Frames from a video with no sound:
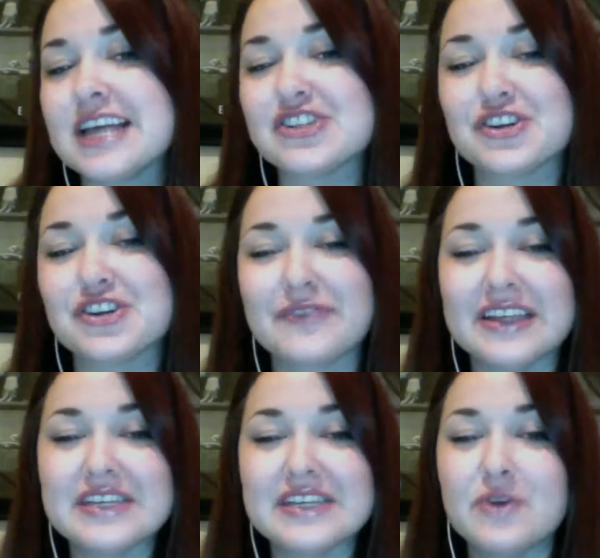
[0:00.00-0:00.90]

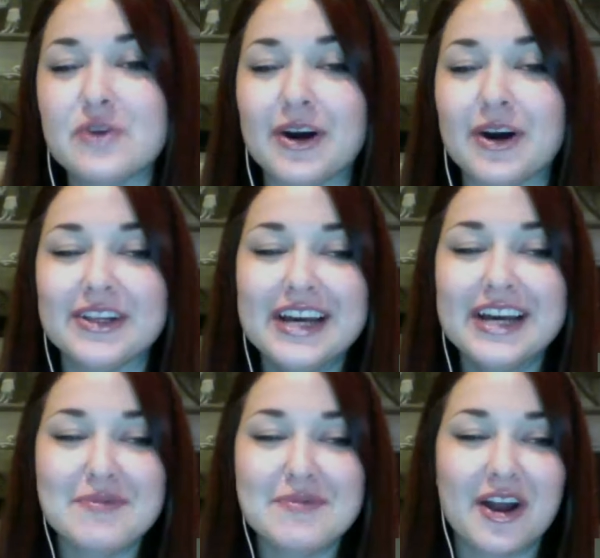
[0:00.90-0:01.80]
/HerFantasyFootball.
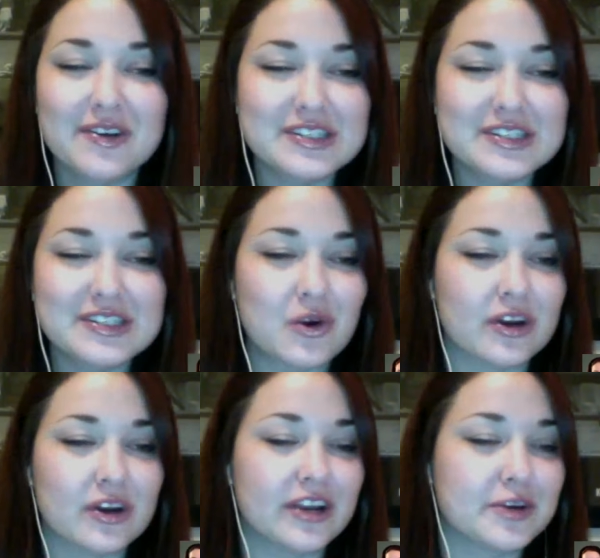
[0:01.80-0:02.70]
I'm your host,
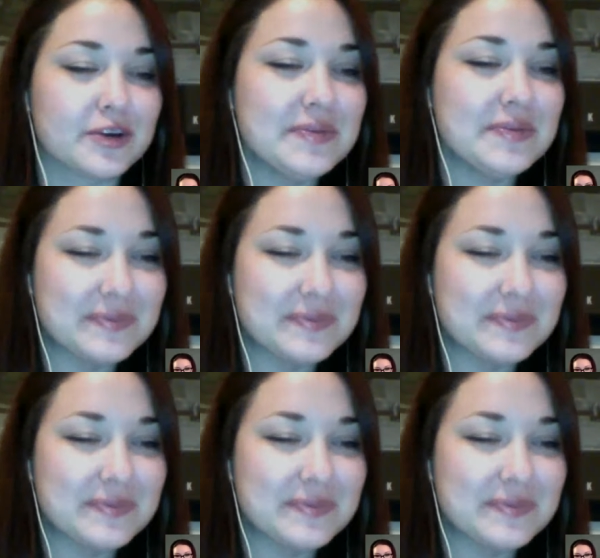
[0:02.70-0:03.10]
Courtney Kirby.